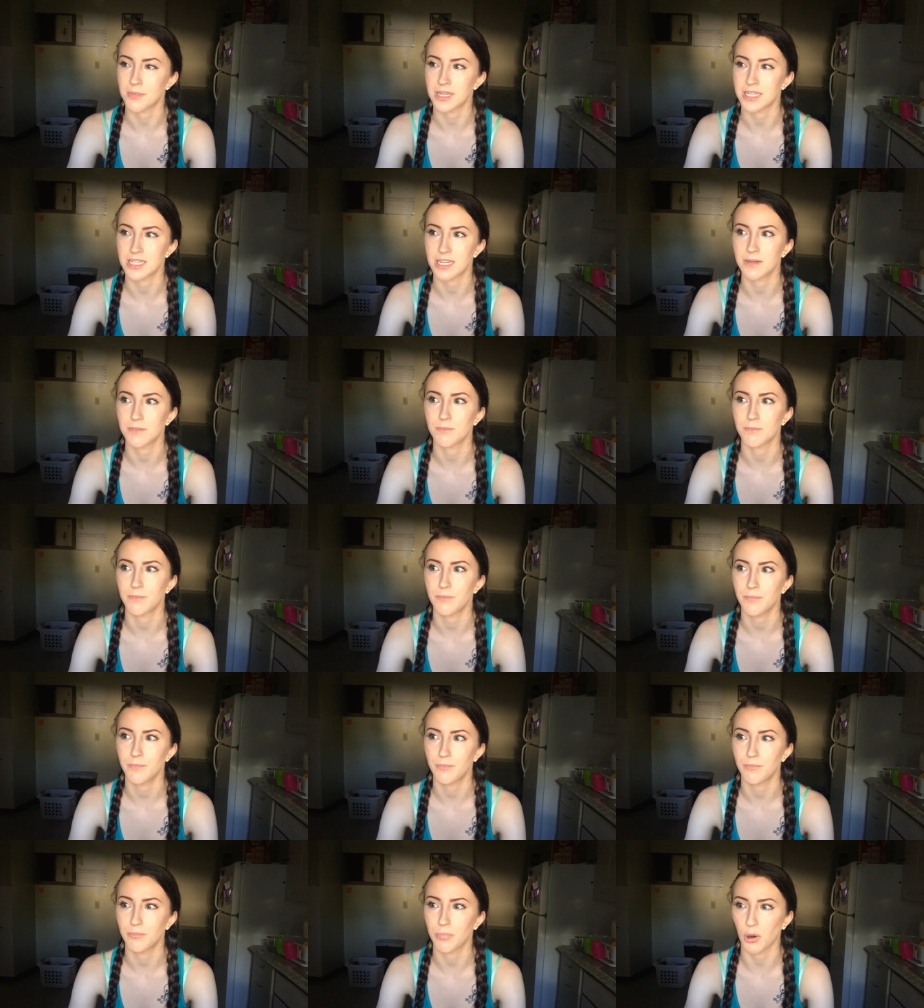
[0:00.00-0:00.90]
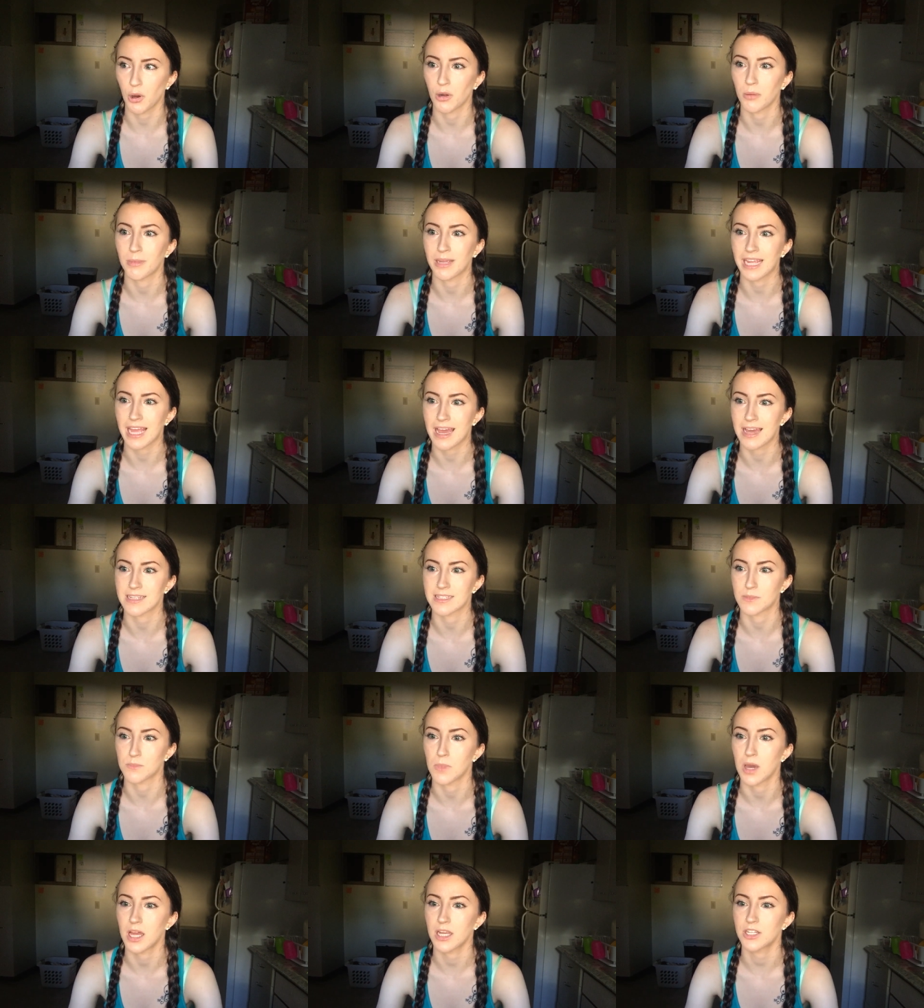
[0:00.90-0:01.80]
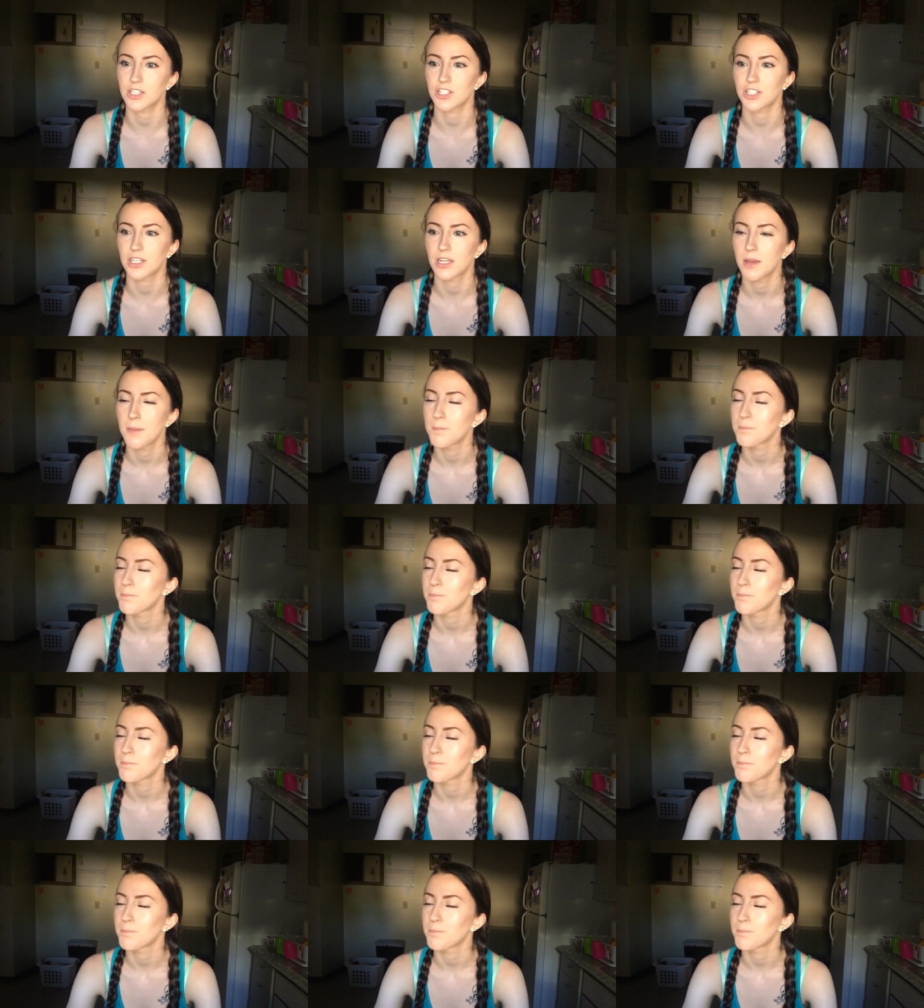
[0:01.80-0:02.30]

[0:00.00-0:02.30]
It didn't burn me as much.